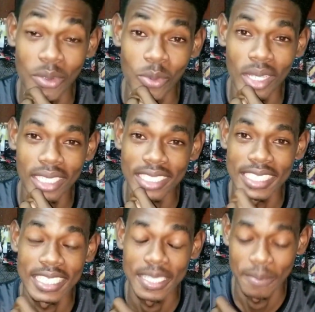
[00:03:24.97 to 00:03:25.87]
What a
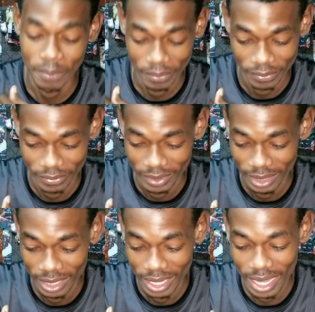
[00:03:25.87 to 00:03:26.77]
shame.
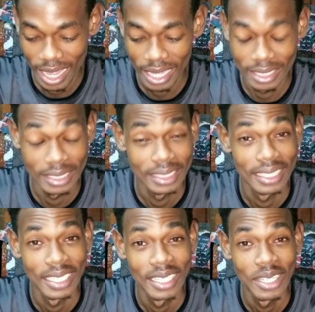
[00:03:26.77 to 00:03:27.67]
And
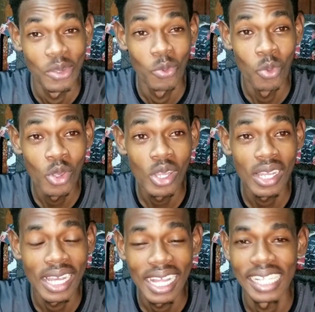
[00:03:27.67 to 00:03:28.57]
what
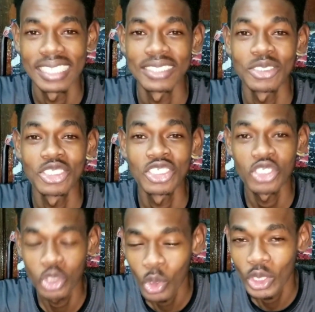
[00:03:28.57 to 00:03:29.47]
also
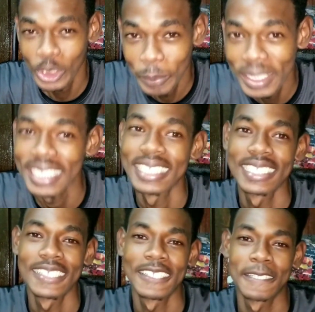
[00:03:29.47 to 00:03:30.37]
struck me,
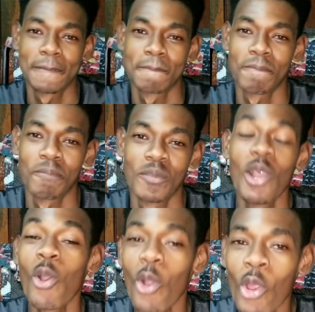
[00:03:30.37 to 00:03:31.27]

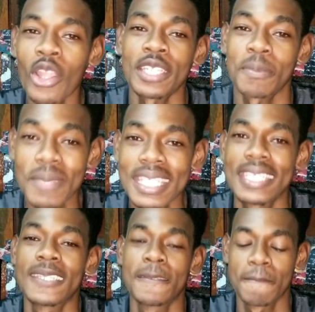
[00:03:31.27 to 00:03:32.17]
hurt me,
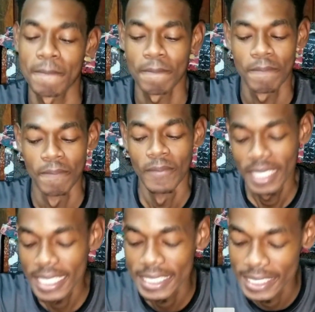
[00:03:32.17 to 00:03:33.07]

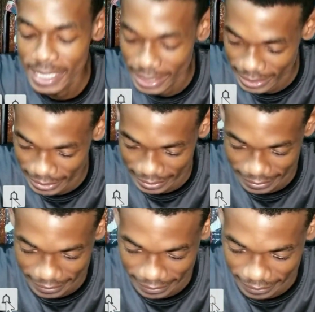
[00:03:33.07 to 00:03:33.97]
is this.
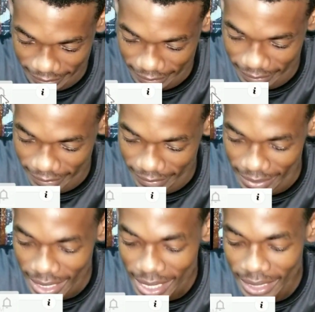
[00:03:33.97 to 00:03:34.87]

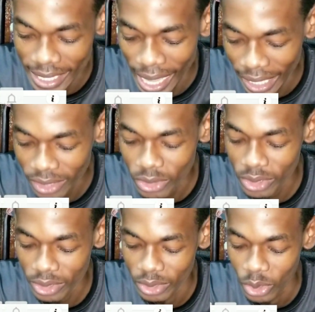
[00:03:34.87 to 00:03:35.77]
Guyana
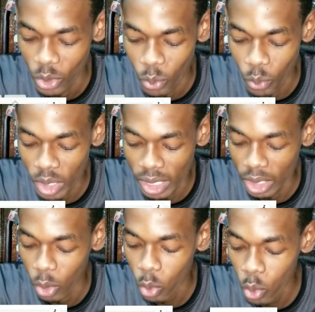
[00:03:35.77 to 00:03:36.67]
will
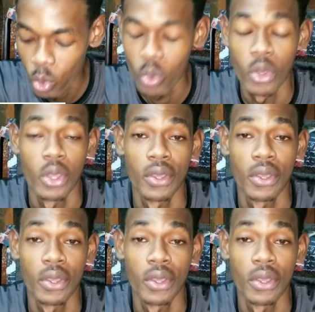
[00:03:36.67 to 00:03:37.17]
owe.